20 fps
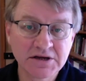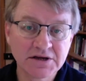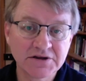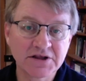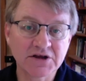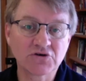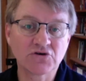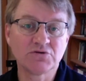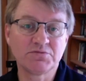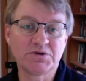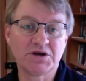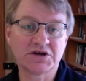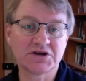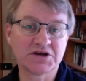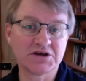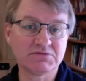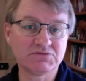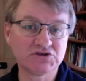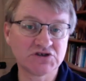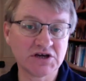That could be a
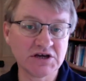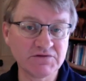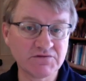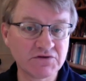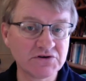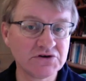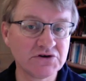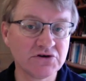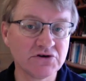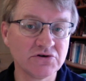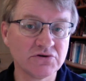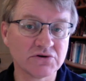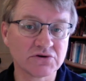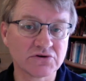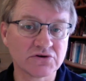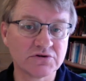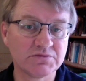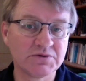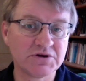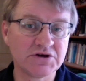kimchi for you, or it
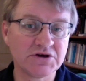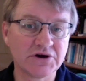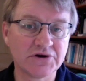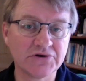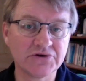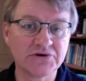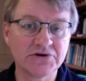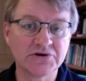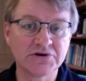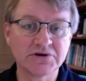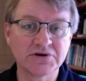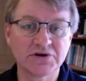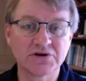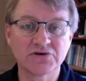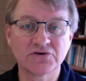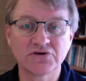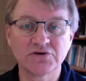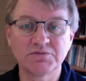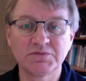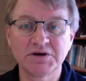could be yogurt,
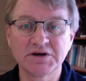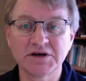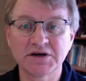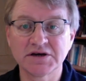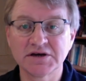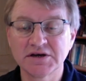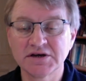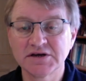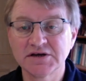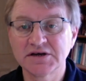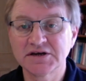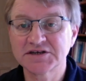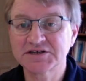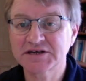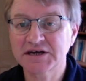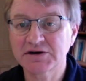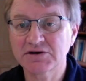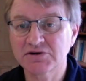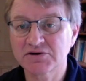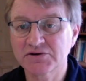it could be a
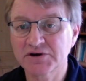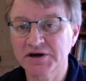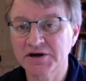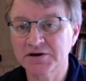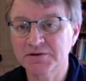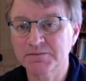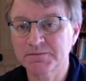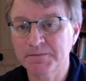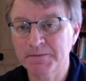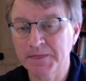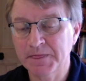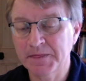sauerkraut.